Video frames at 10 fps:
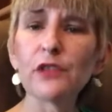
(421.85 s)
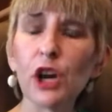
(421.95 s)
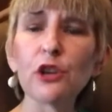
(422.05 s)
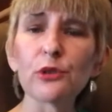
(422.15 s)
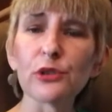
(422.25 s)
to
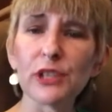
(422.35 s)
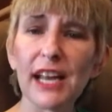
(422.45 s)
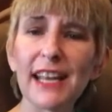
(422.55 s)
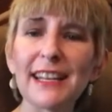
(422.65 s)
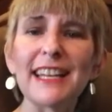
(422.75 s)

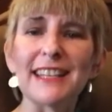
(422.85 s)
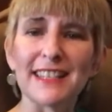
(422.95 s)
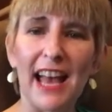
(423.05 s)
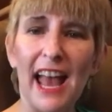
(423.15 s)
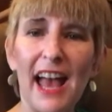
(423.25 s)
understand is
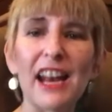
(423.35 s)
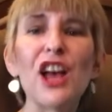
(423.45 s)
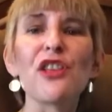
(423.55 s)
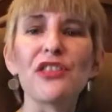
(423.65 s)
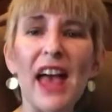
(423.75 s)
that
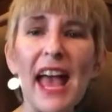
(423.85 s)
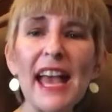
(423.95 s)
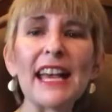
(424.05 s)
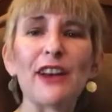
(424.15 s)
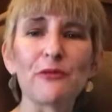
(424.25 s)

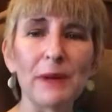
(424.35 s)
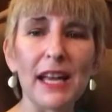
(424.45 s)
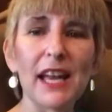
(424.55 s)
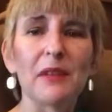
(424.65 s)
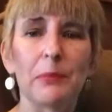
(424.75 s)
they have
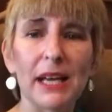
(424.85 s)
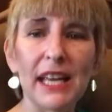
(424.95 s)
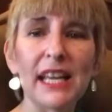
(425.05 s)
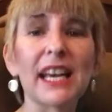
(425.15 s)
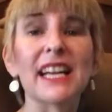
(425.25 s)
been
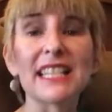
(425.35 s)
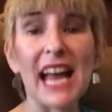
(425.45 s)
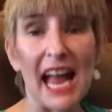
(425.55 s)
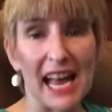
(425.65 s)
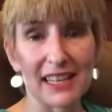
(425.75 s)
being
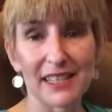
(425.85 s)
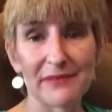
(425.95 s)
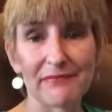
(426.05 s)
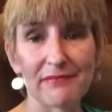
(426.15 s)
attacked.